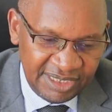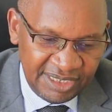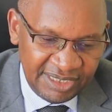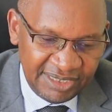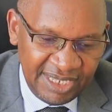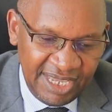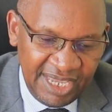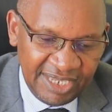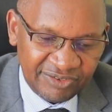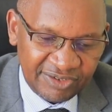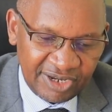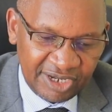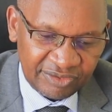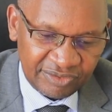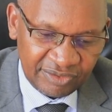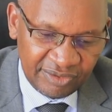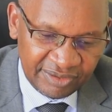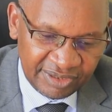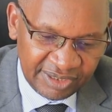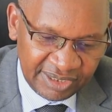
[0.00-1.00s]
In the
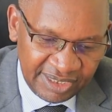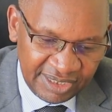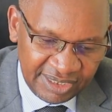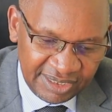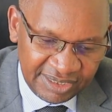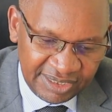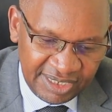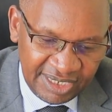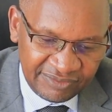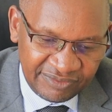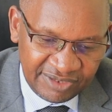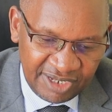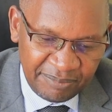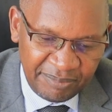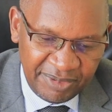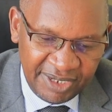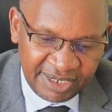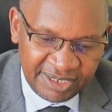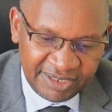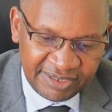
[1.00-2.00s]
eschaton, there shall
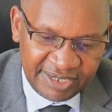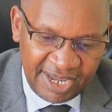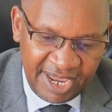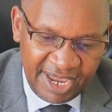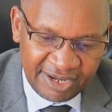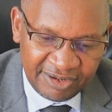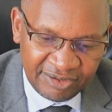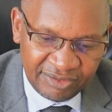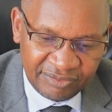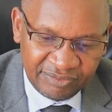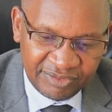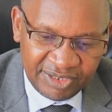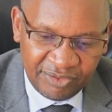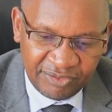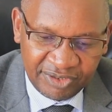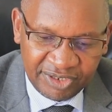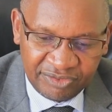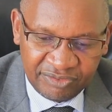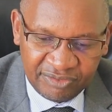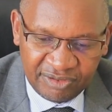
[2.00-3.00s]
be a return to
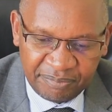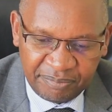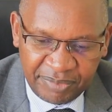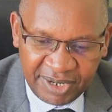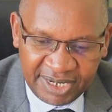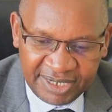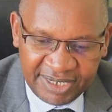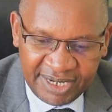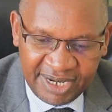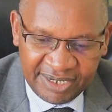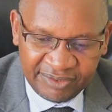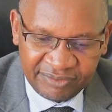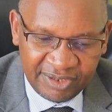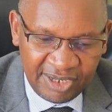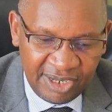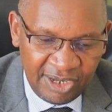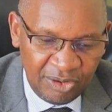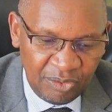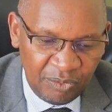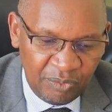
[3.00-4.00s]
the original paradise
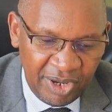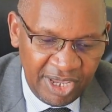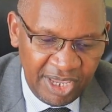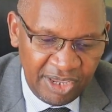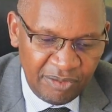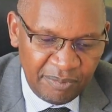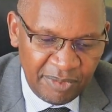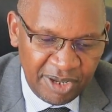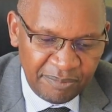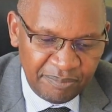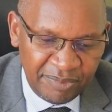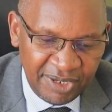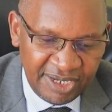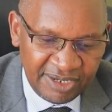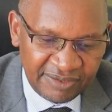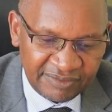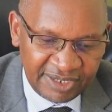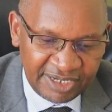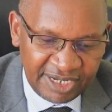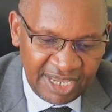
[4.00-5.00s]
where human
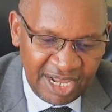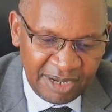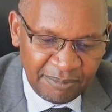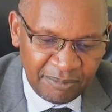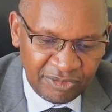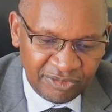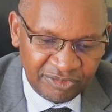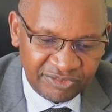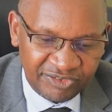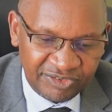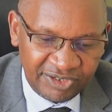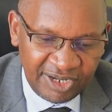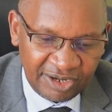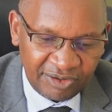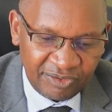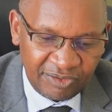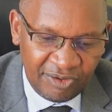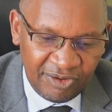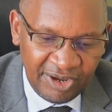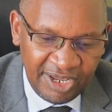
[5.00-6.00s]
beings and animals
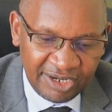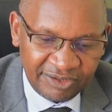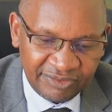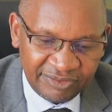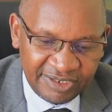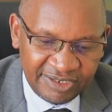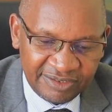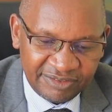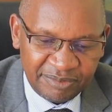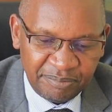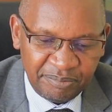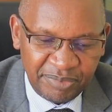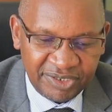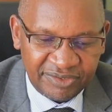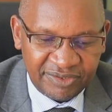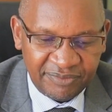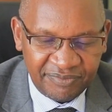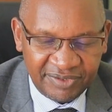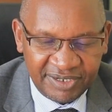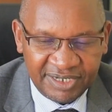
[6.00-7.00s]
shall coexist
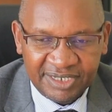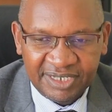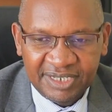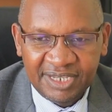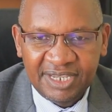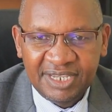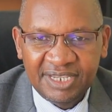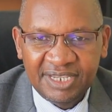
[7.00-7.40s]
peacefully.